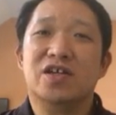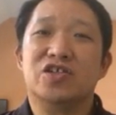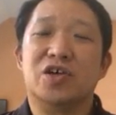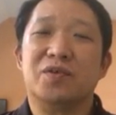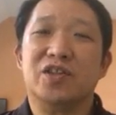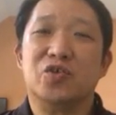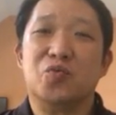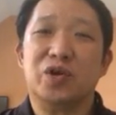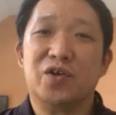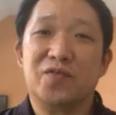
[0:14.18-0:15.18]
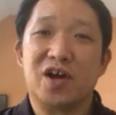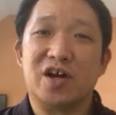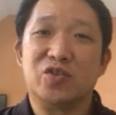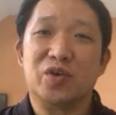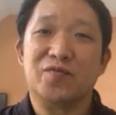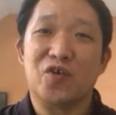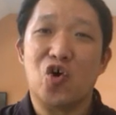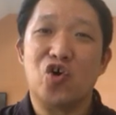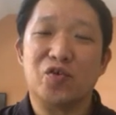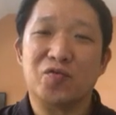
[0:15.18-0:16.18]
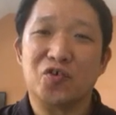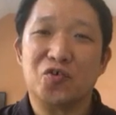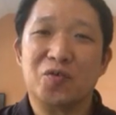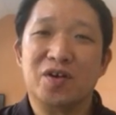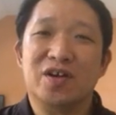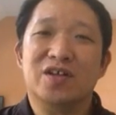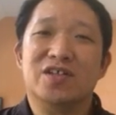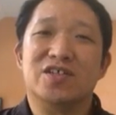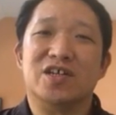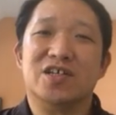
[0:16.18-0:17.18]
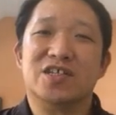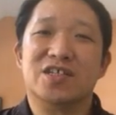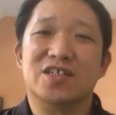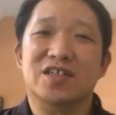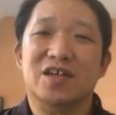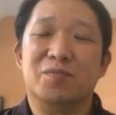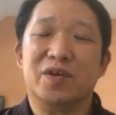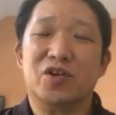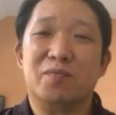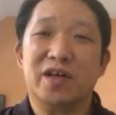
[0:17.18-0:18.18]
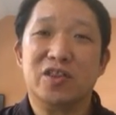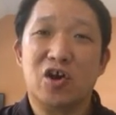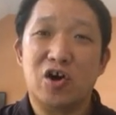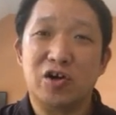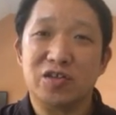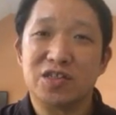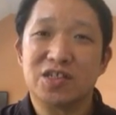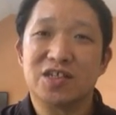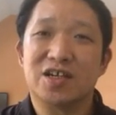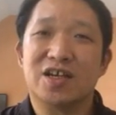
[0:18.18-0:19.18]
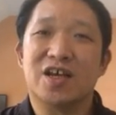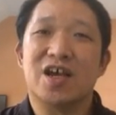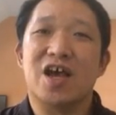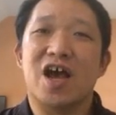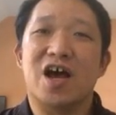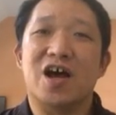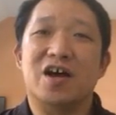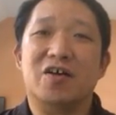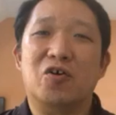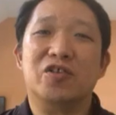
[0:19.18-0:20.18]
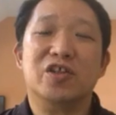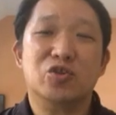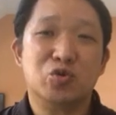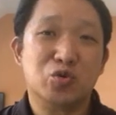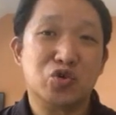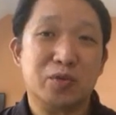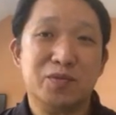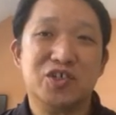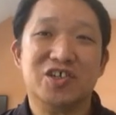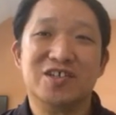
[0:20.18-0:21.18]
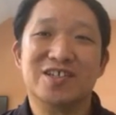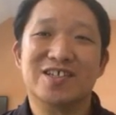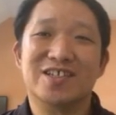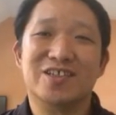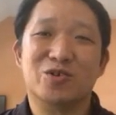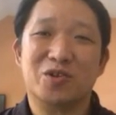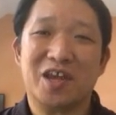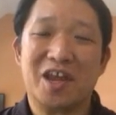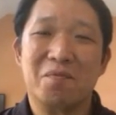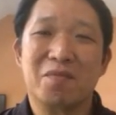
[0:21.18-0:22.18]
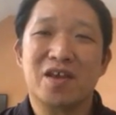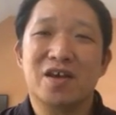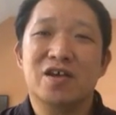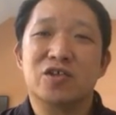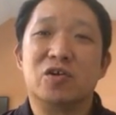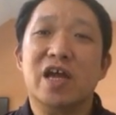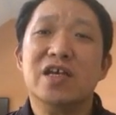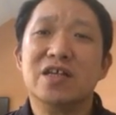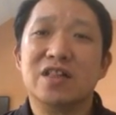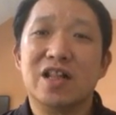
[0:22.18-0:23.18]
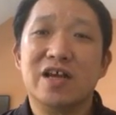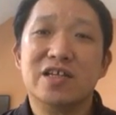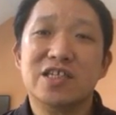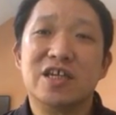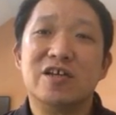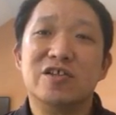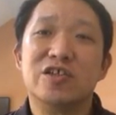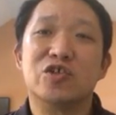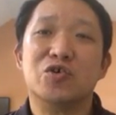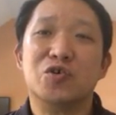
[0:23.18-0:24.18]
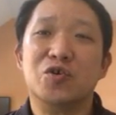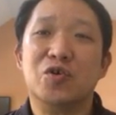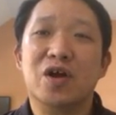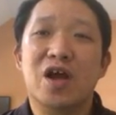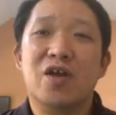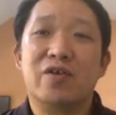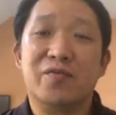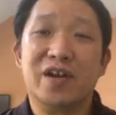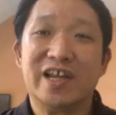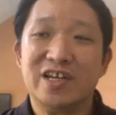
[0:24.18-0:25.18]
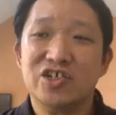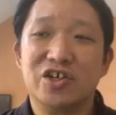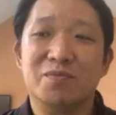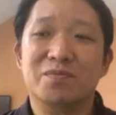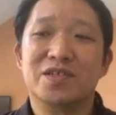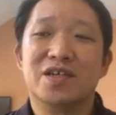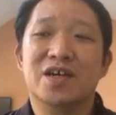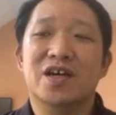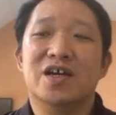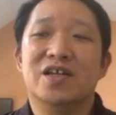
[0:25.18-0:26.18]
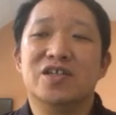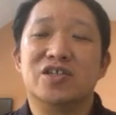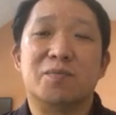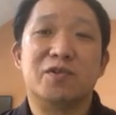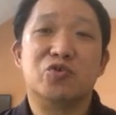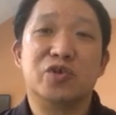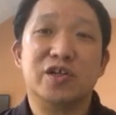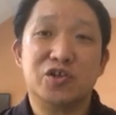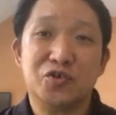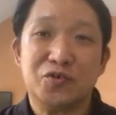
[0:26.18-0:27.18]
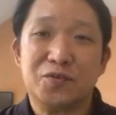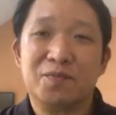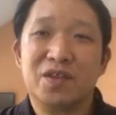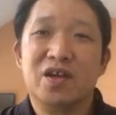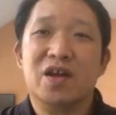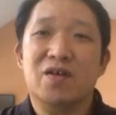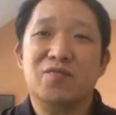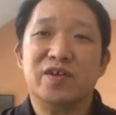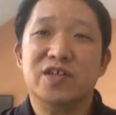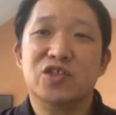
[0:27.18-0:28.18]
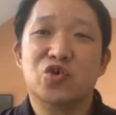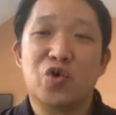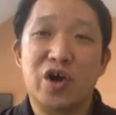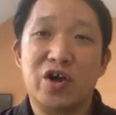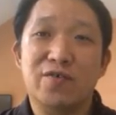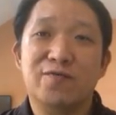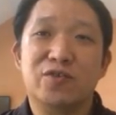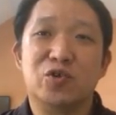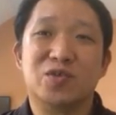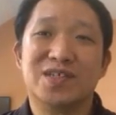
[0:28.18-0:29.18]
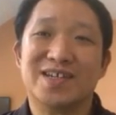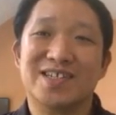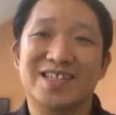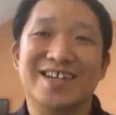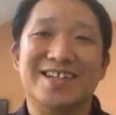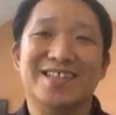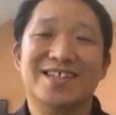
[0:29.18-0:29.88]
sharing the Word of God with all of you. Just a bit of my thoughts, only two scriptures today. So let us turn to Revelation chapter 22, verse 12 to 16.